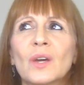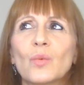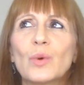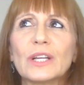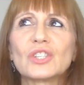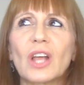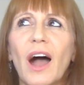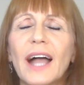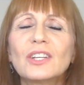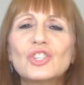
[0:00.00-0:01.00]
which
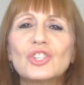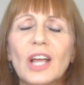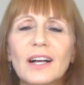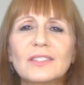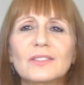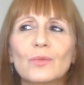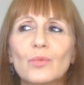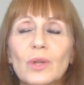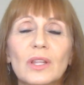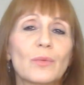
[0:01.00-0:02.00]
I just
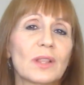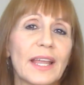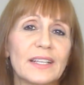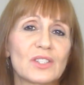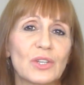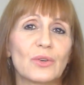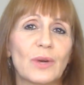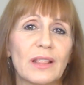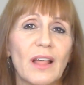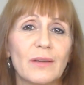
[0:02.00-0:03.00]
really relate to
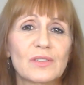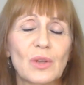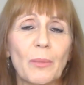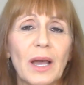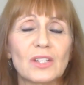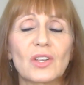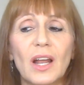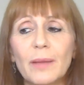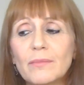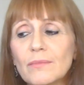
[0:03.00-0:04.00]
and love so much. And
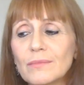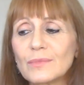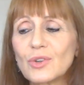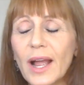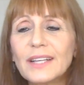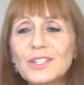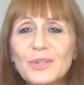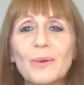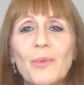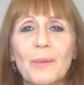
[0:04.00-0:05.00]
I'm trying to
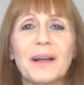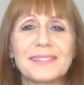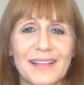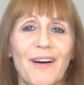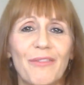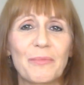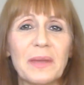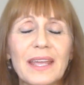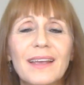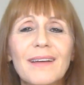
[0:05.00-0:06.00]
do it more myself.
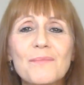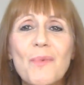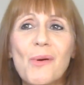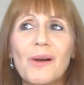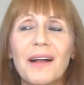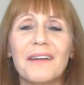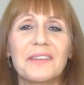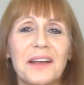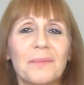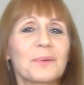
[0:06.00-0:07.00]
Being more of
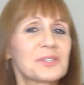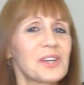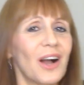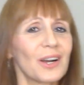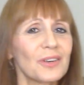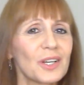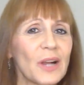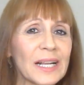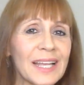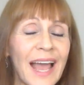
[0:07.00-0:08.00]
an upper chakra
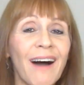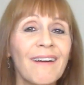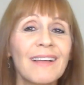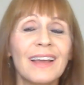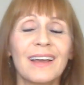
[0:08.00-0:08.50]
gal,